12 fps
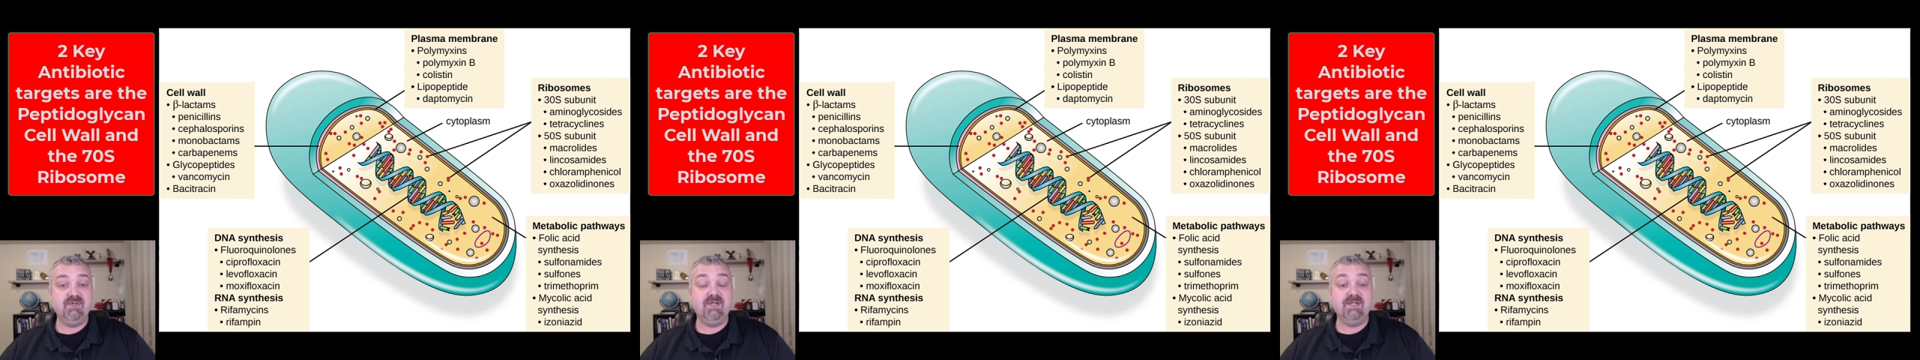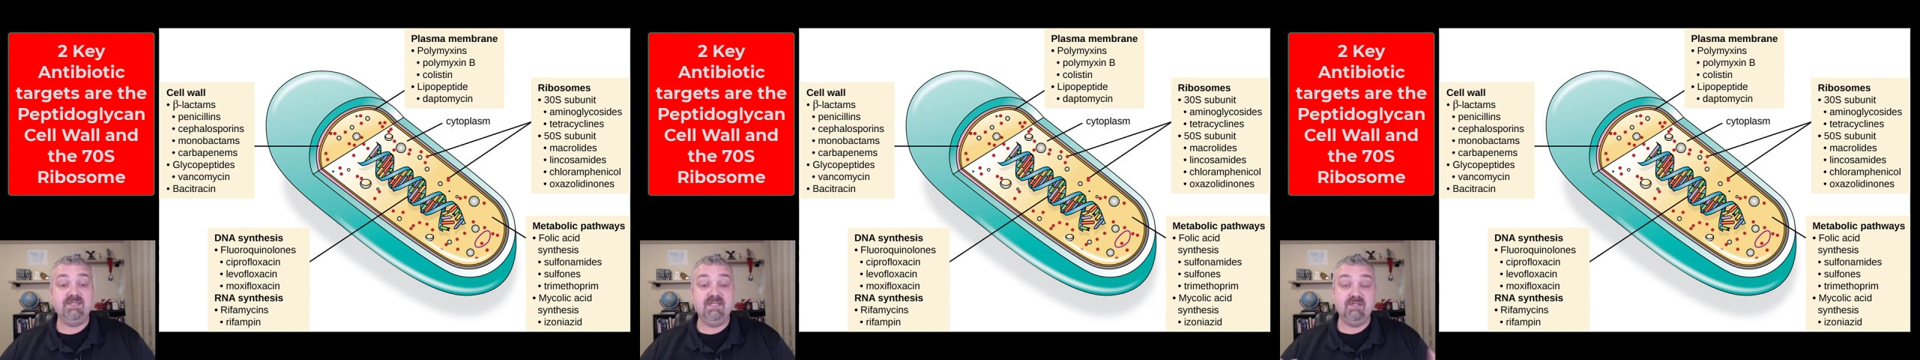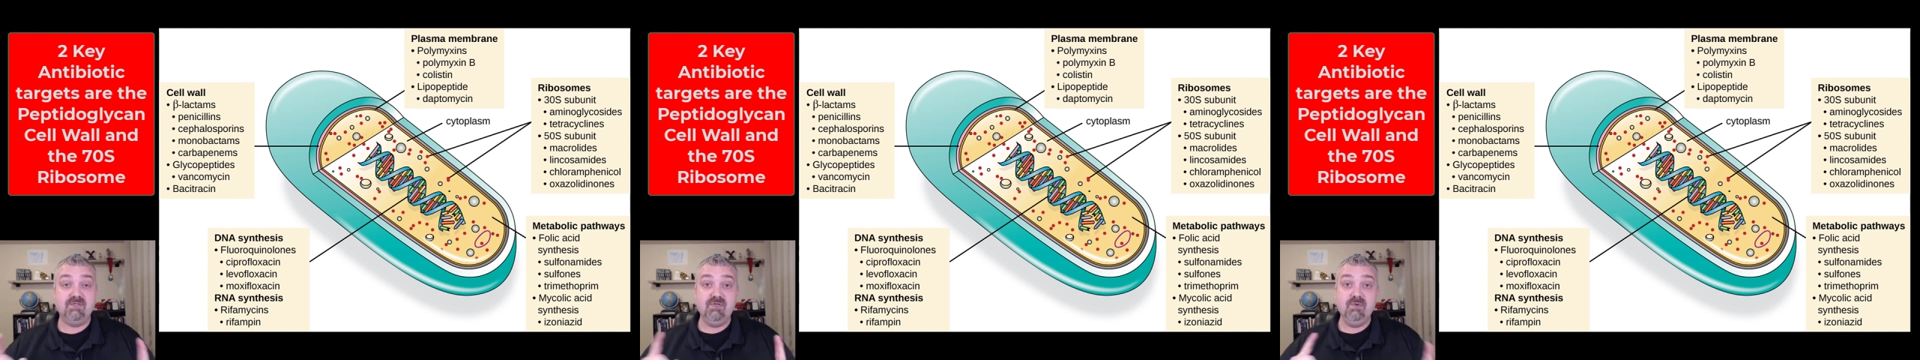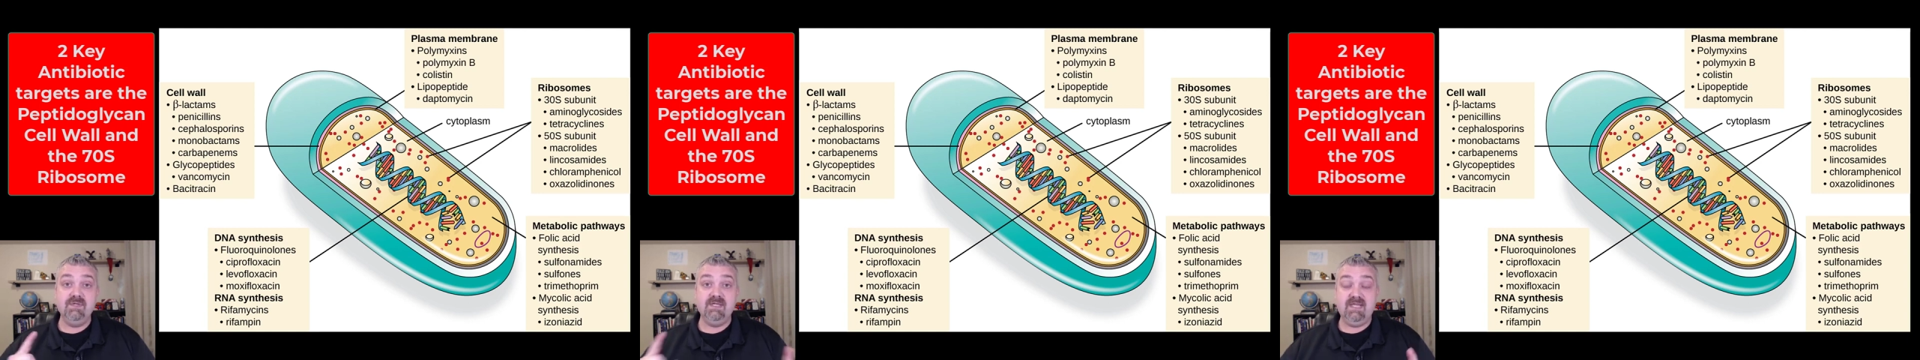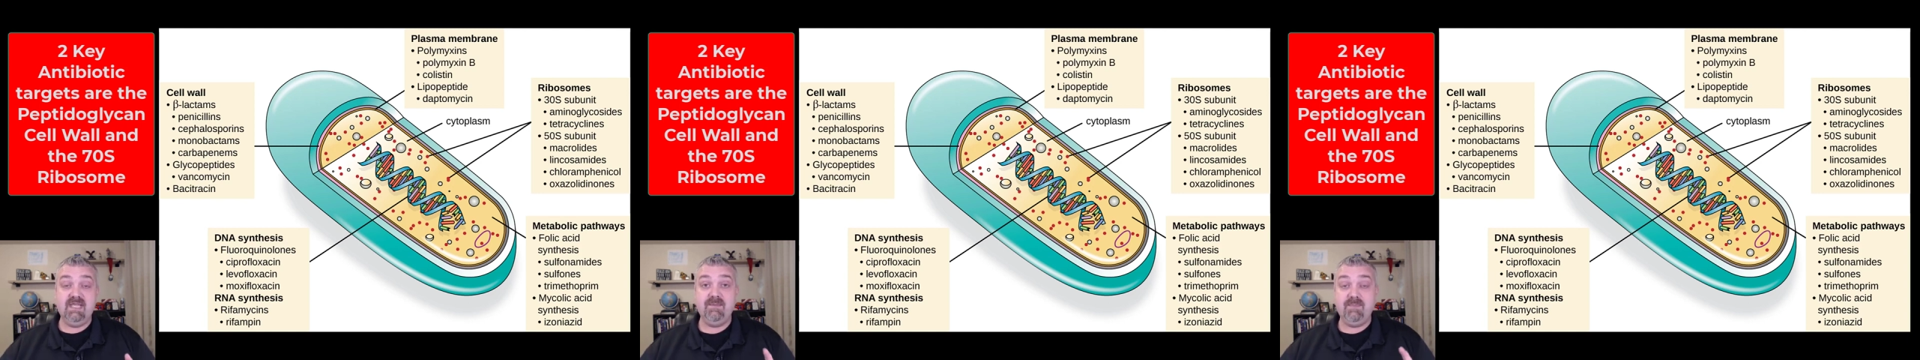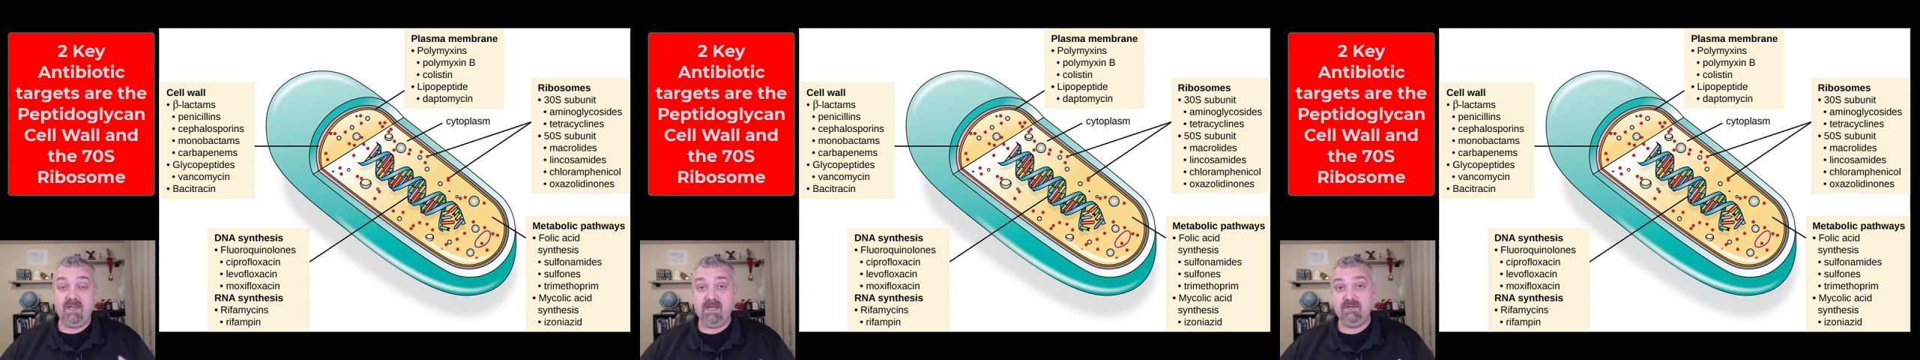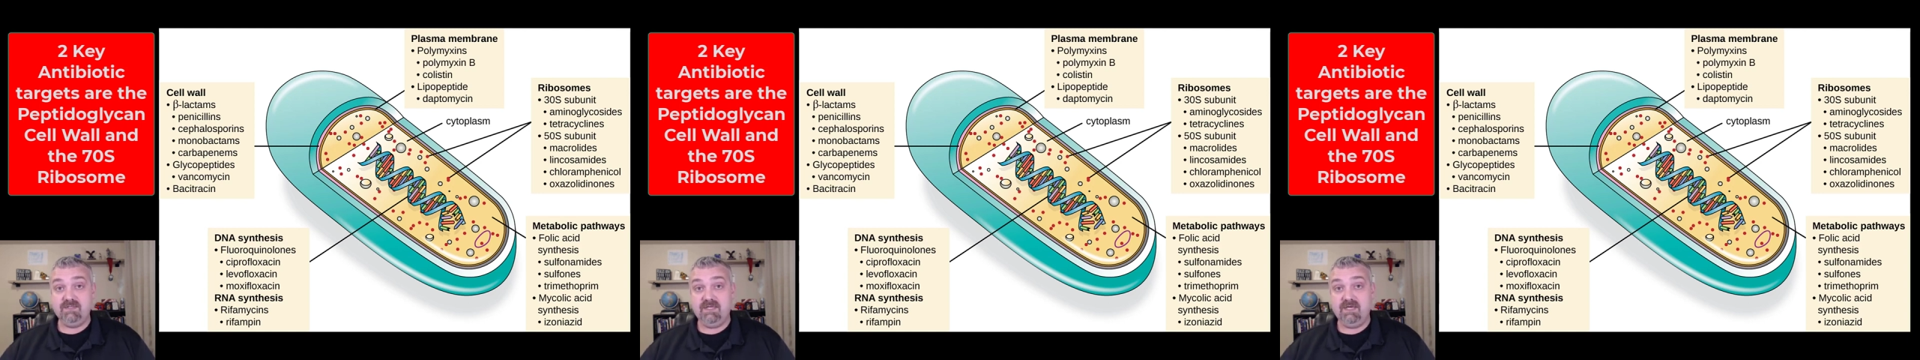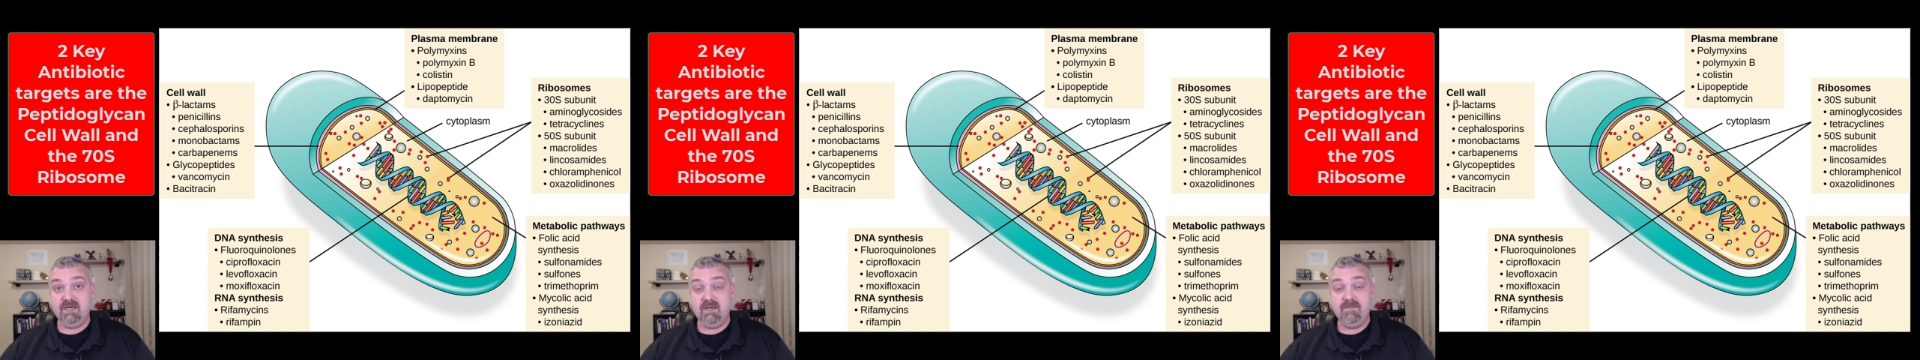So you're going to see that two of the key players
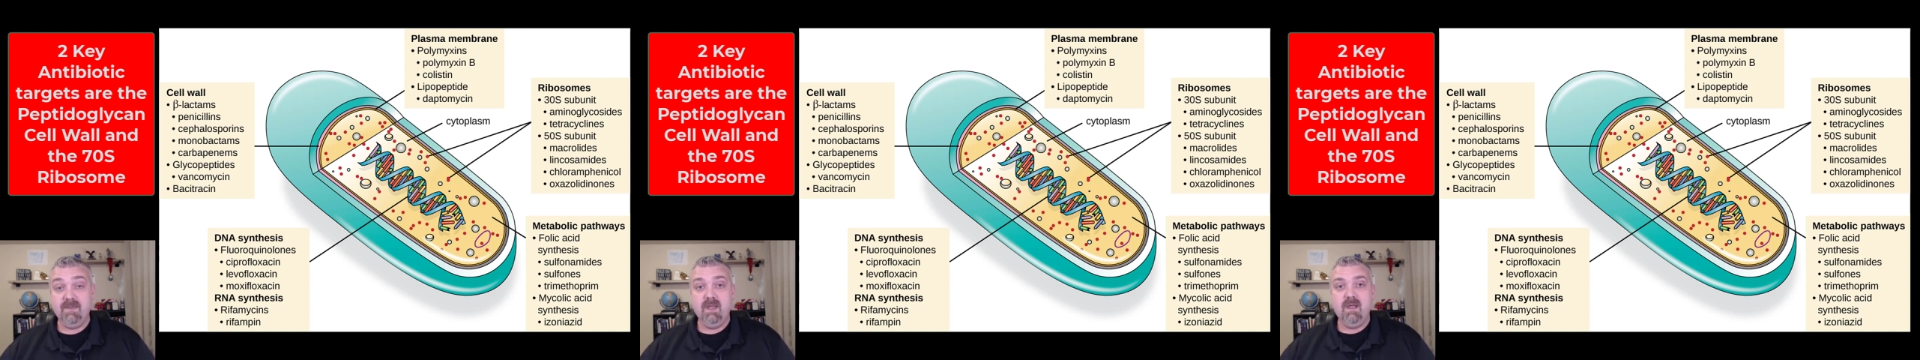here